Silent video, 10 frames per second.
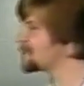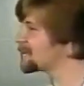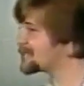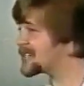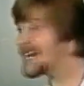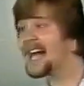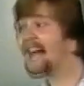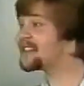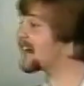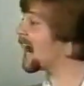mercy,
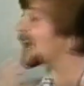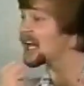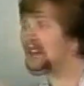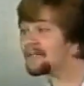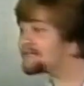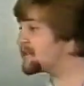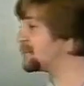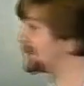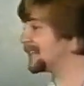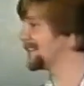and that I love to
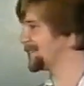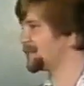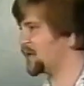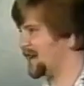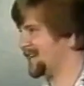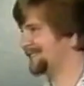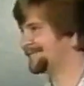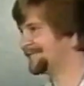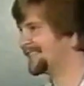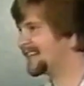be this way.
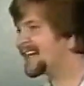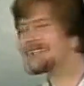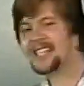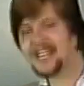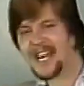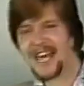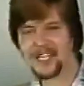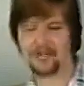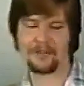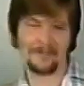That's the
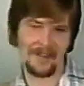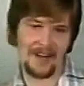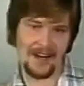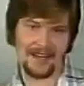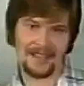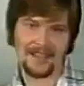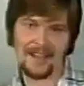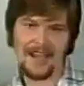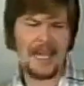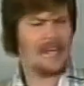nature of God.
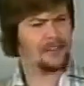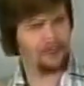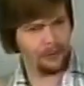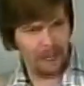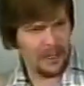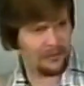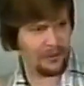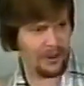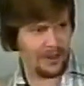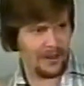He is
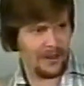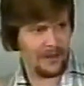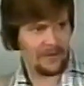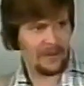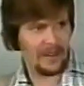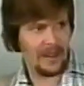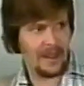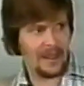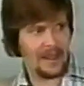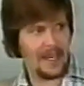faithful.
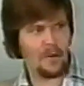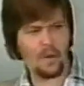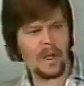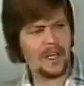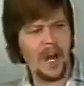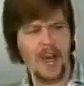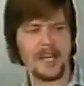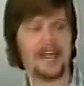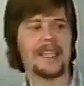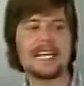He will
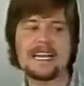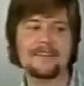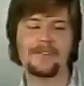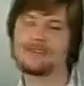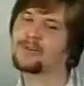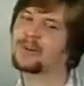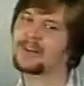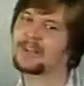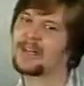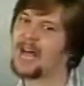not leave you
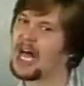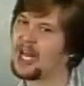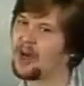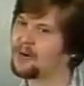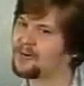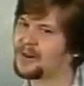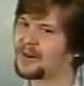alone.